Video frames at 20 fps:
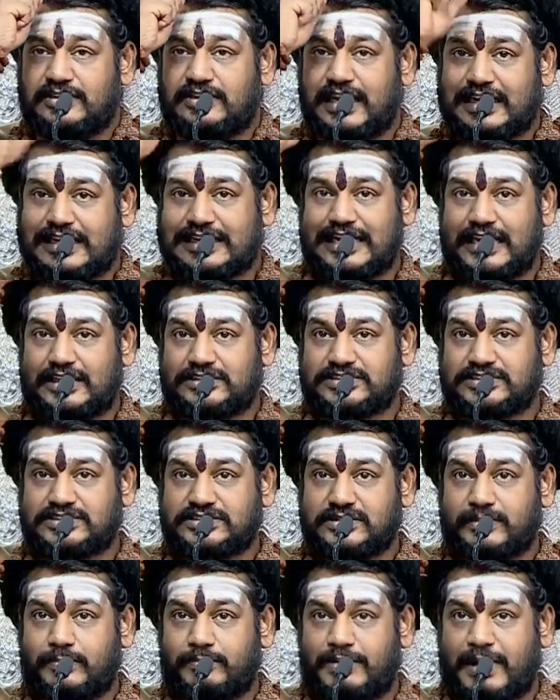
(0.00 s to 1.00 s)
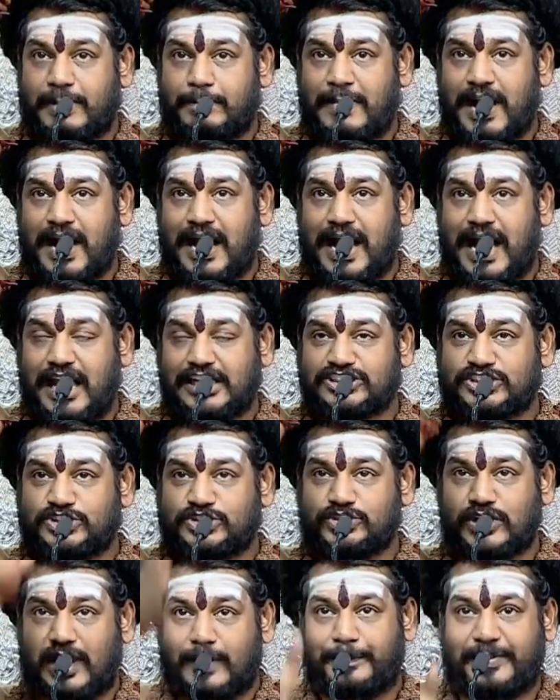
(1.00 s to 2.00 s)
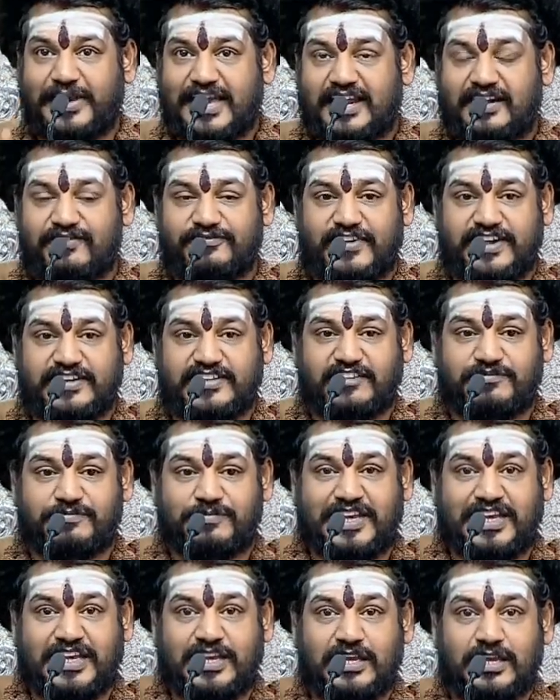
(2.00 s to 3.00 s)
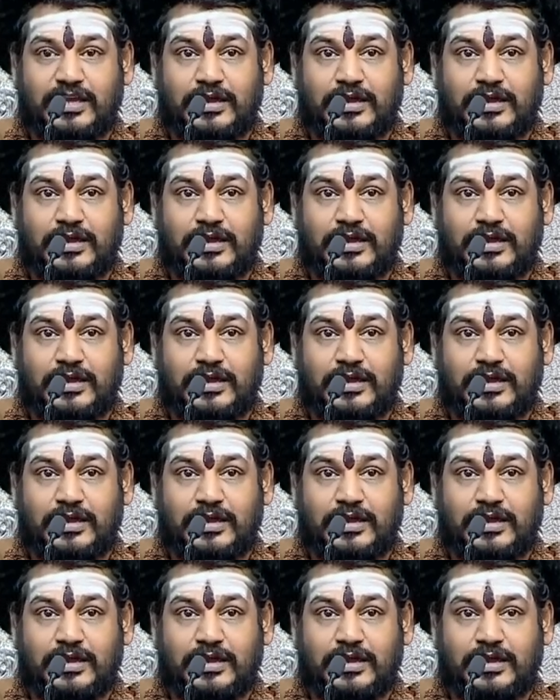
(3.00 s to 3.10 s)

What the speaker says: declares Brahma has to appear in front of me,